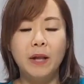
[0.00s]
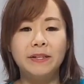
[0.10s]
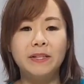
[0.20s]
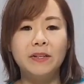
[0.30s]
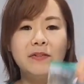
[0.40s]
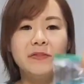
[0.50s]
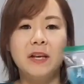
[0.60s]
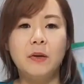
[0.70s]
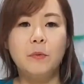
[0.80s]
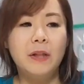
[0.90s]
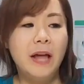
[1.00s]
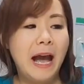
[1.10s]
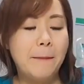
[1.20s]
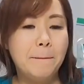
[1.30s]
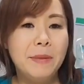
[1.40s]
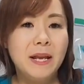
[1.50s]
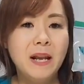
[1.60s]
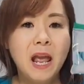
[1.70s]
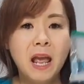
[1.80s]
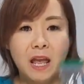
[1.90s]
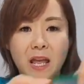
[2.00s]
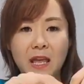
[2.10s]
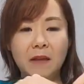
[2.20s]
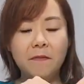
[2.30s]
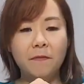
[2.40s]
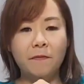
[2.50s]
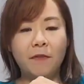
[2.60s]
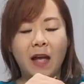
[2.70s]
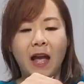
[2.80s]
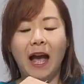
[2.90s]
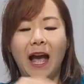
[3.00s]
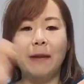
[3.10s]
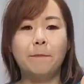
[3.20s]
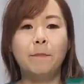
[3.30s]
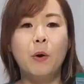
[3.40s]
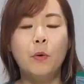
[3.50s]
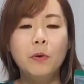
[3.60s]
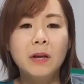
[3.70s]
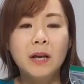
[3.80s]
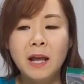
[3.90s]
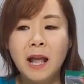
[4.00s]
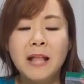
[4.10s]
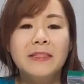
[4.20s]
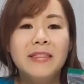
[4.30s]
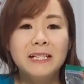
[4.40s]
What do you think will happen if I poke